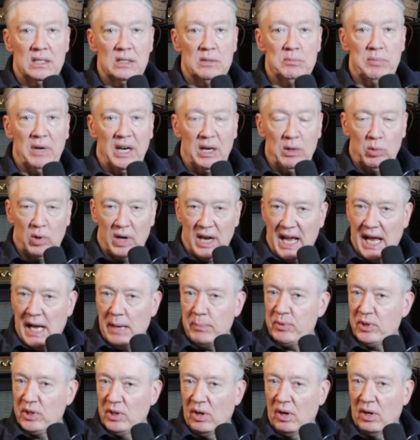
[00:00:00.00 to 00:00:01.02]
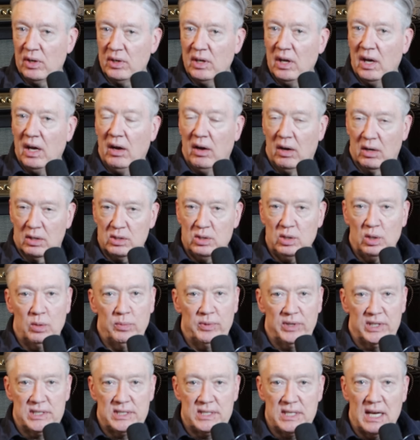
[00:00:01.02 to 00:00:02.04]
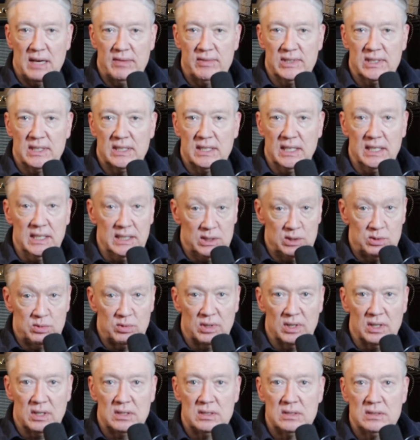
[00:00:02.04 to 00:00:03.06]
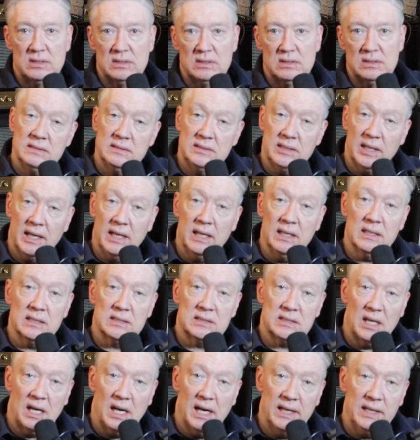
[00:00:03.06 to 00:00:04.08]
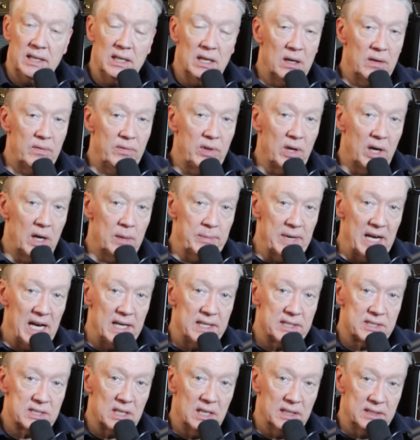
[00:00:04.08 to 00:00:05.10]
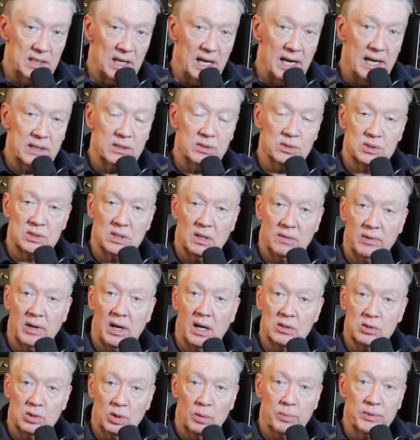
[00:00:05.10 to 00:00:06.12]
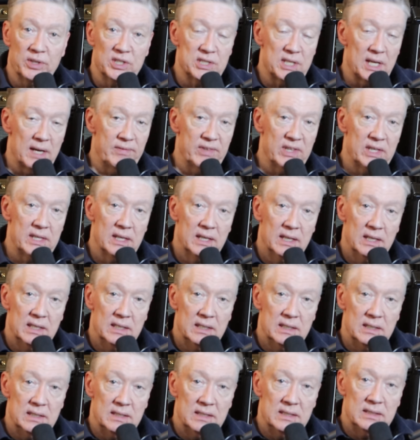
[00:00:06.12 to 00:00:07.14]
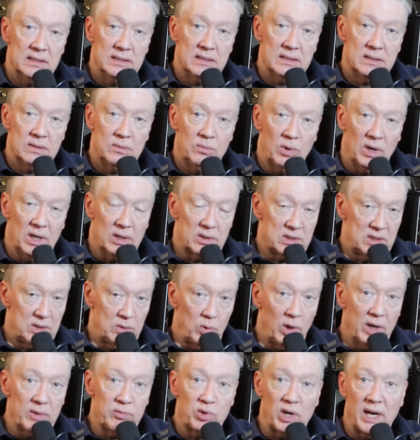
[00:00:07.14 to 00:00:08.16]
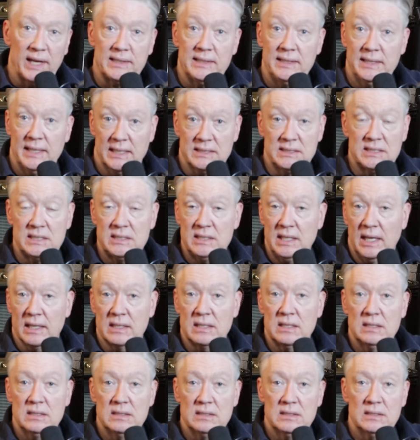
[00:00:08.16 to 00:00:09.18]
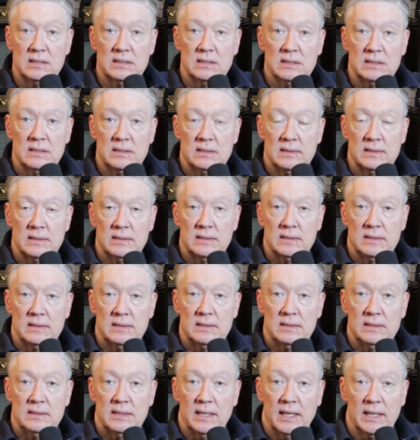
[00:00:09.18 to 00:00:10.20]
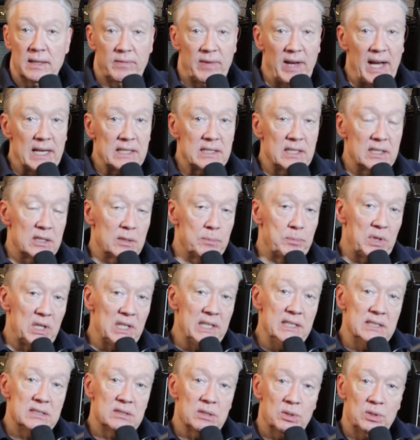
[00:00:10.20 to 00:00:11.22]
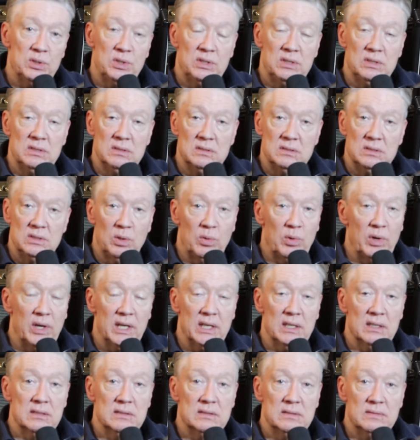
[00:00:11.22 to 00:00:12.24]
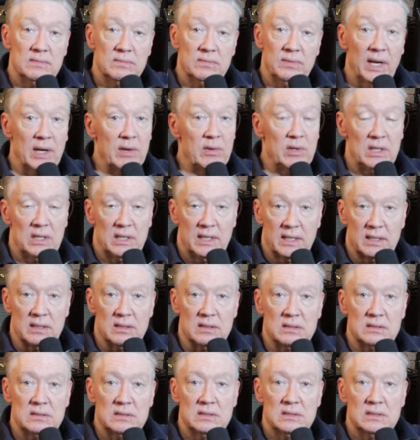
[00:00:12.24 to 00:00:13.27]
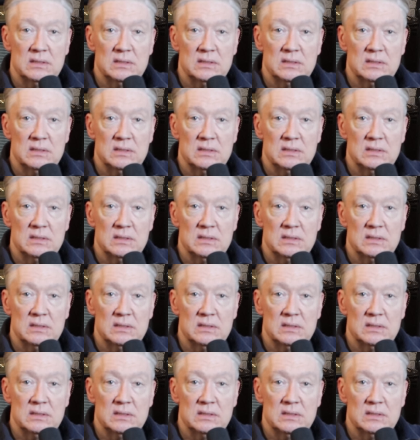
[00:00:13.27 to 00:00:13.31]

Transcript: by what happened on October the 7th in Israel. Taking the side of the Hamas attackers of October the 7th, well, quite frankly, that's sick. And the fact that the police are doing very little,